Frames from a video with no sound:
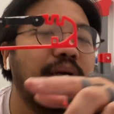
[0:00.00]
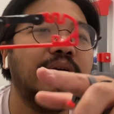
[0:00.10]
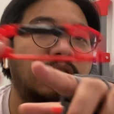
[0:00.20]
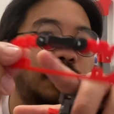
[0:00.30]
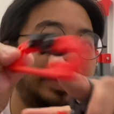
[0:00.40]

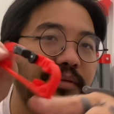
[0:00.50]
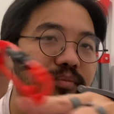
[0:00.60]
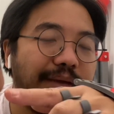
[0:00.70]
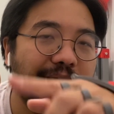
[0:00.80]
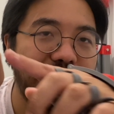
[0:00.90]
compliance
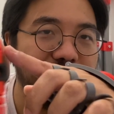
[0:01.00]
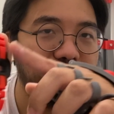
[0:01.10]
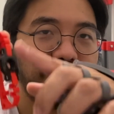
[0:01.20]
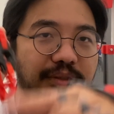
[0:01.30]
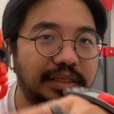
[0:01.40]

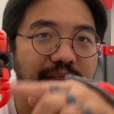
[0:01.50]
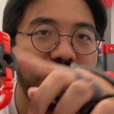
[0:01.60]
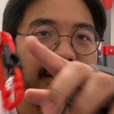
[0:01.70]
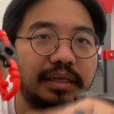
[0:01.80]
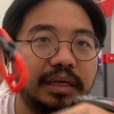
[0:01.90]
mechanism just